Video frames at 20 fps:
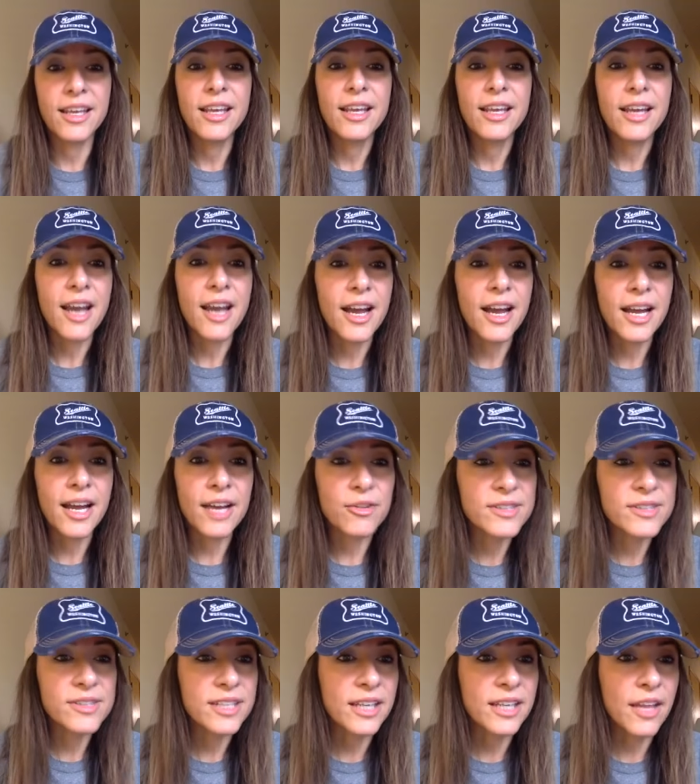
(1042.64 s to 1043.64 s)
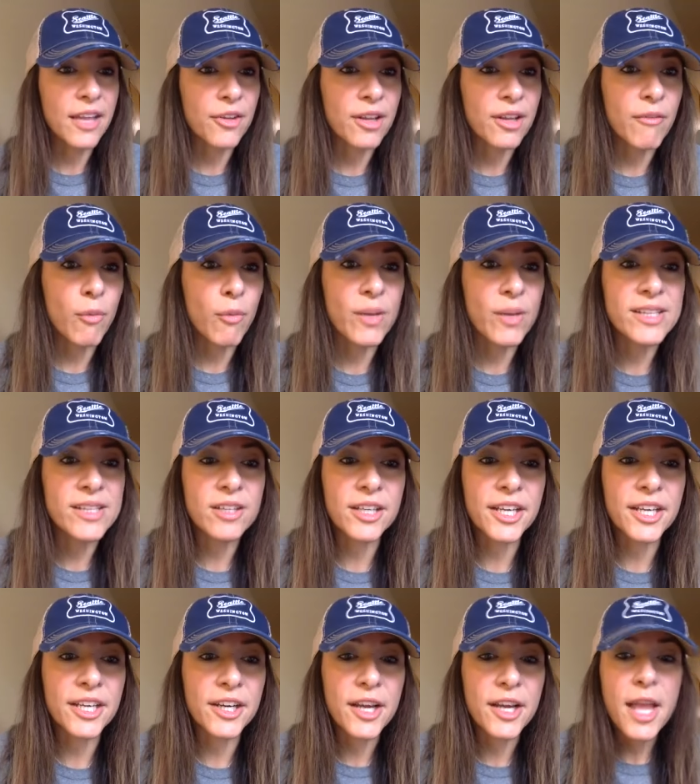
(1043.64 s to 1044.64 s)
Uh, I don't see any other level ones
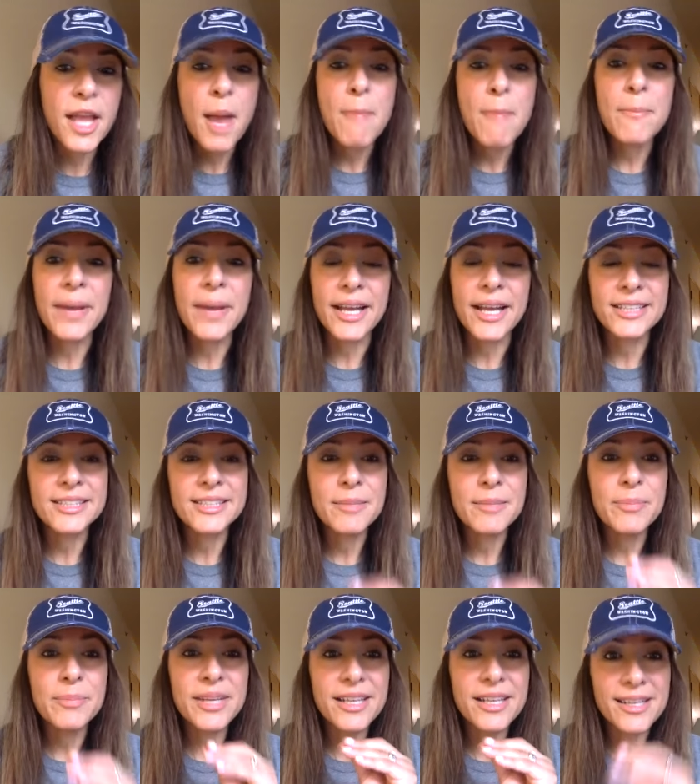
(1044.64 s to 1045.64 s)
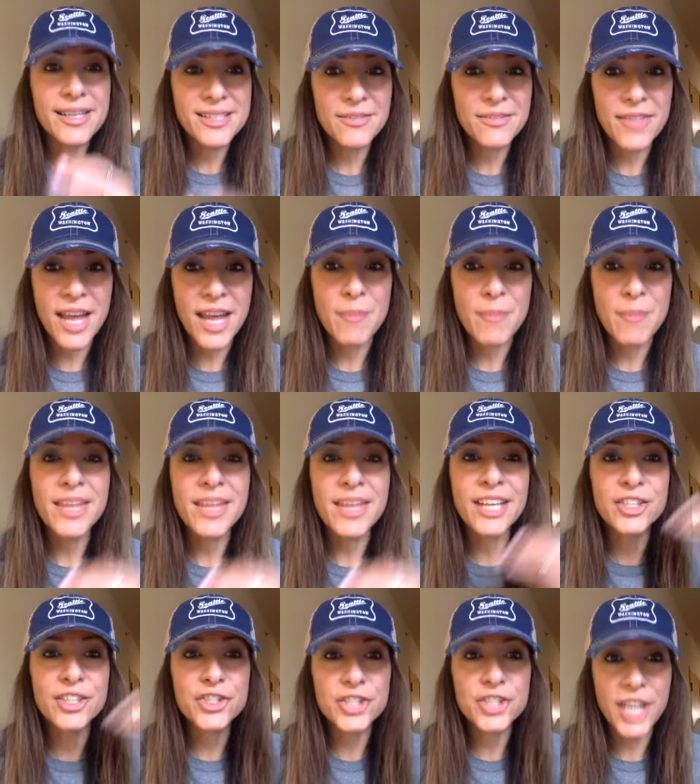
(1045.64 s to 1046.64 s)
on here, but because of them,
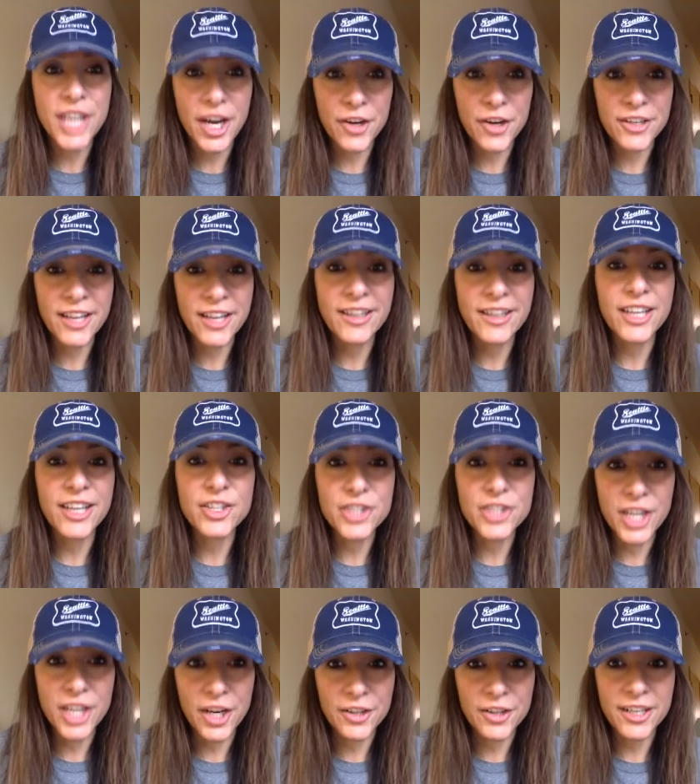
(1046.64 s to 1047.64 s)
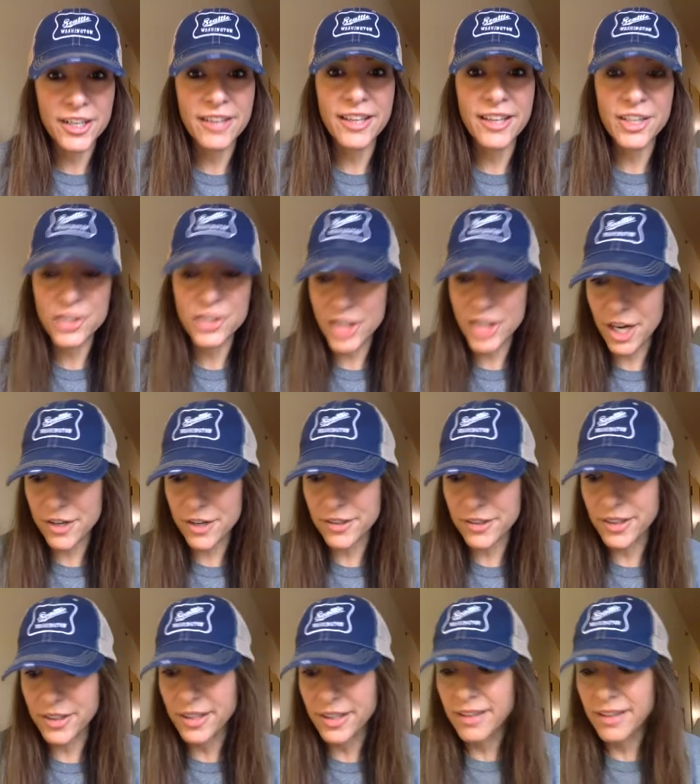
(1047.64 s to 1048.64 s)
it's shared and they shared and they
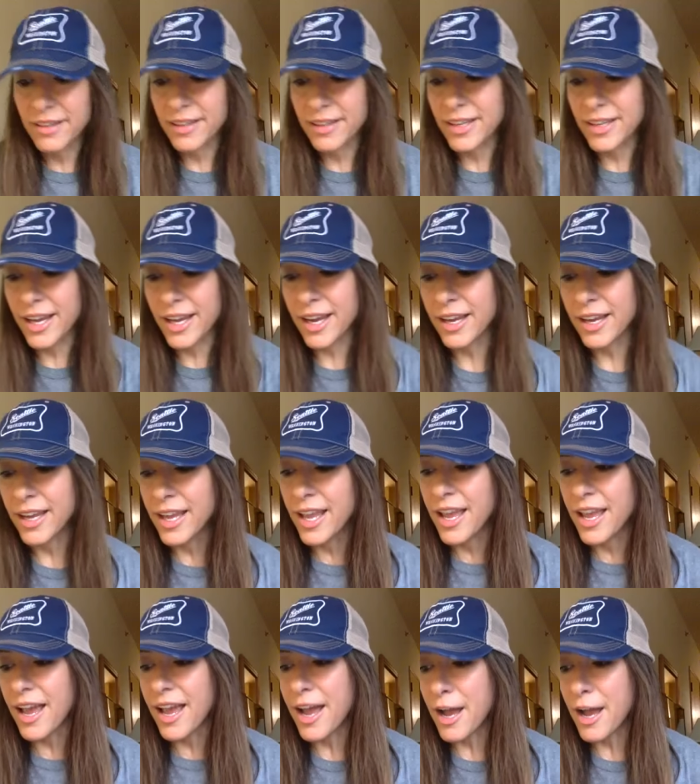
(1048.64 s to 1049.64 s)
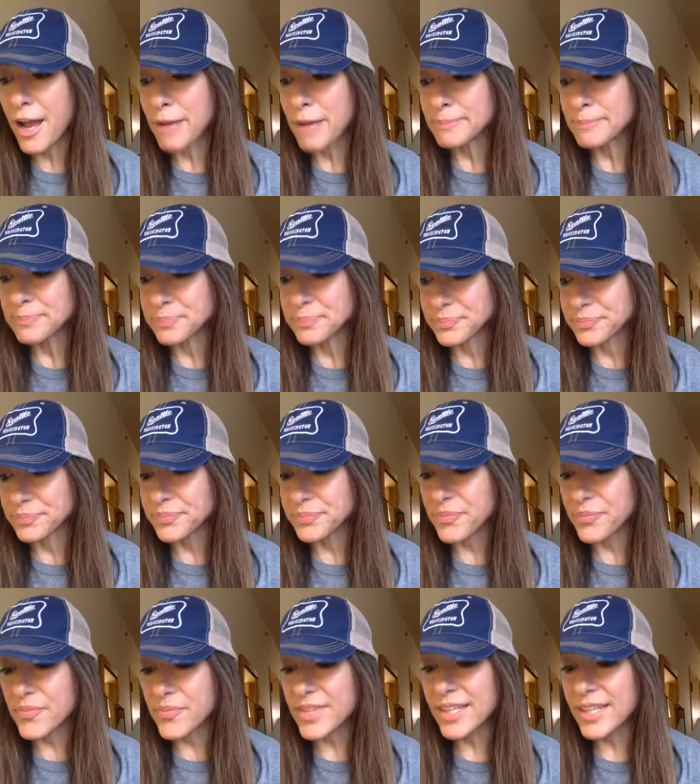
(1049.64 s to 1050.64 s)
shared. Okay, um,
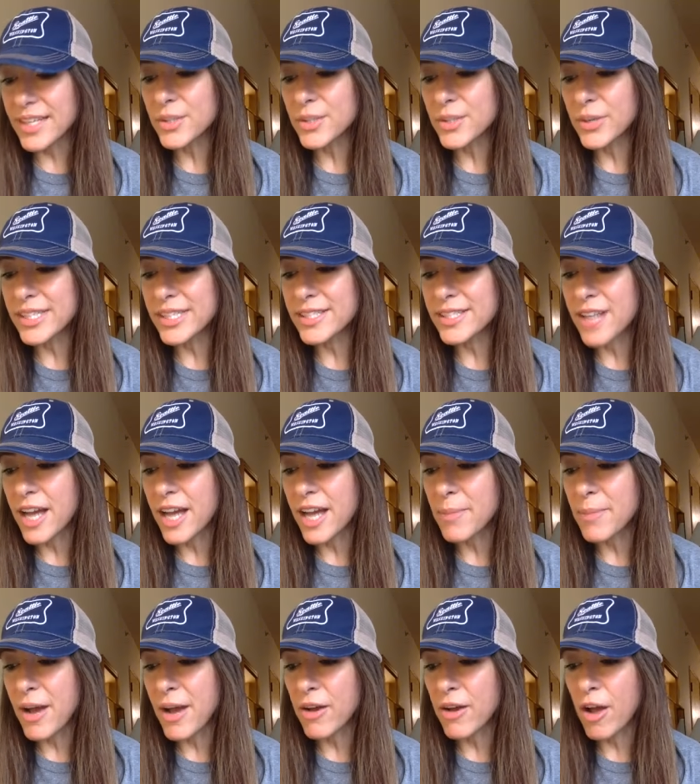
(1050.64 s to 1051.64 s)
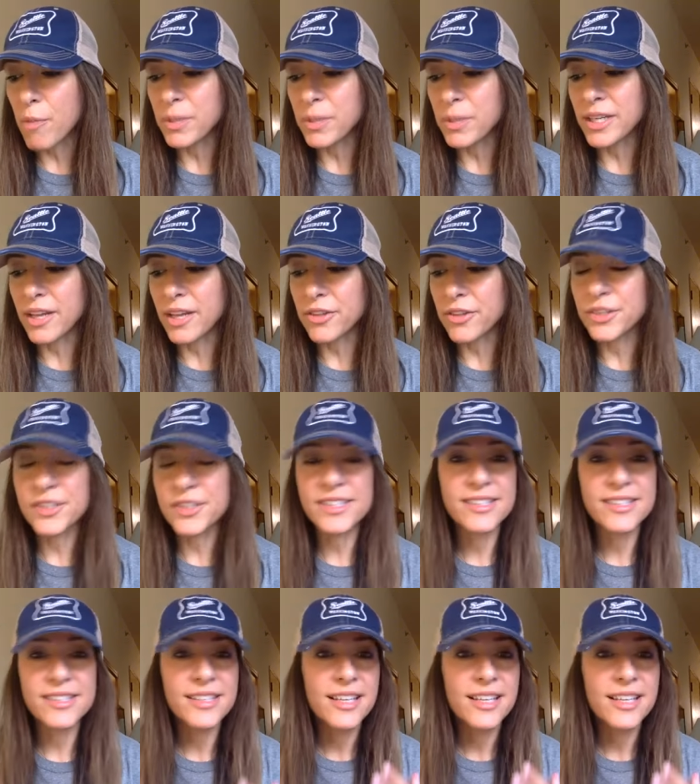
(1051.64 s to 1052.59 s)
so it's not about helping others.